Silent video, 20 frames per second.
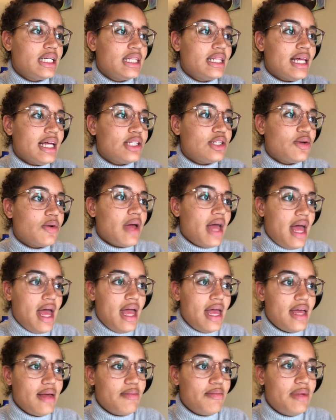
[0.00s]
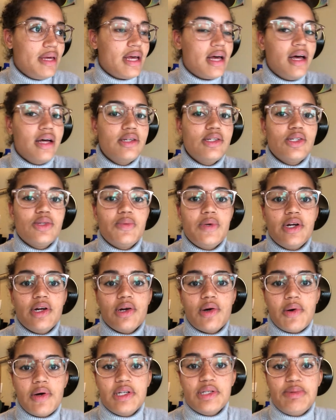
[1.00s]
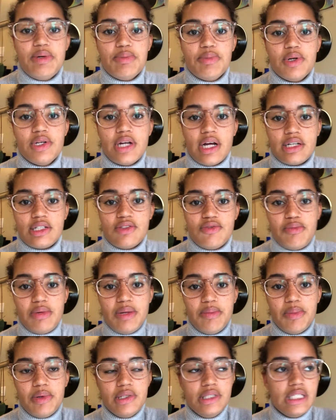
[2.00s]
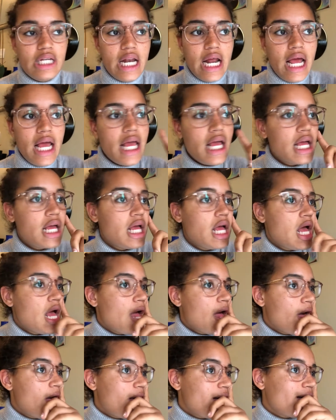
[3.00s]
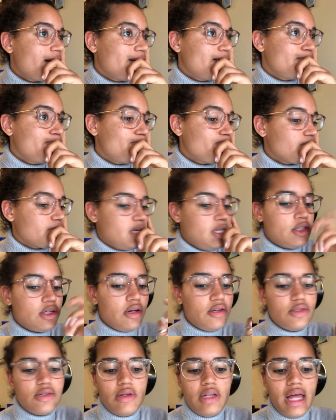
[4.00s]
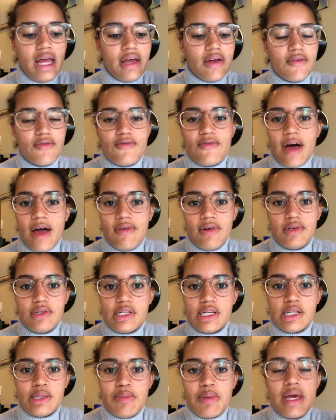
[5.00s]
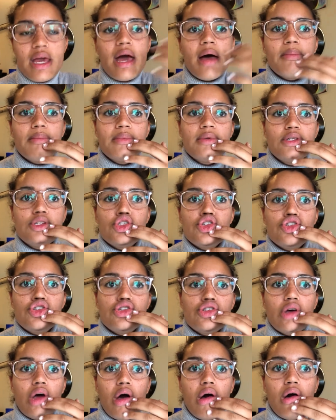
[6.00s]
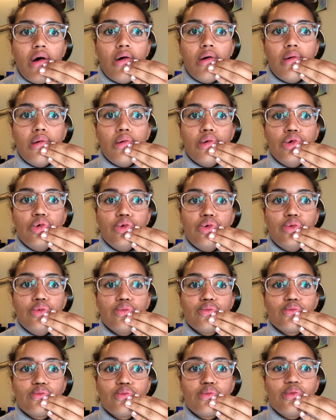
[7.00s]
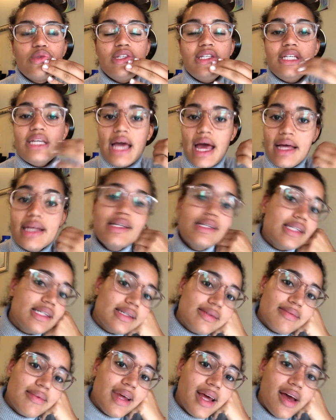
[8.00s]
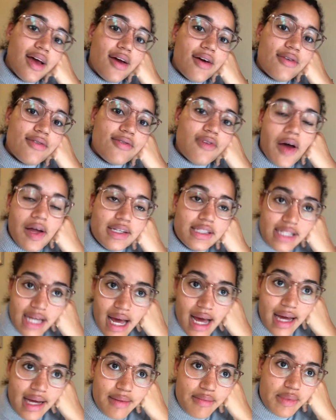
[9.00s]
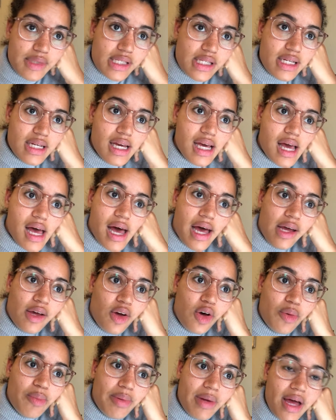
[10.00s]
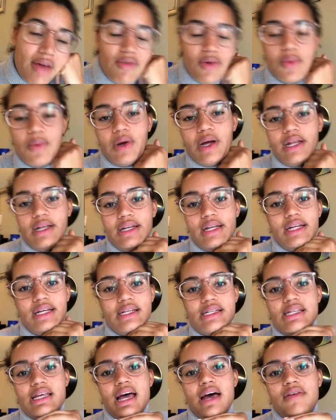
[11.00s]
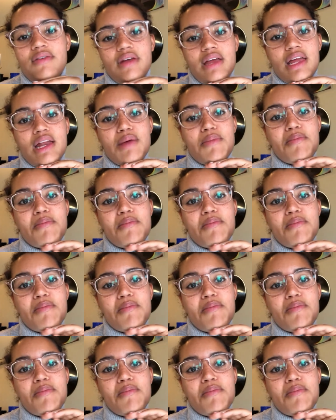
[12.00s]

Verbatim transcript: that's okay because we are going to be productive people today. Um, it's also like 5:06 p.m. So, yes, fun times. I hope everyone is having an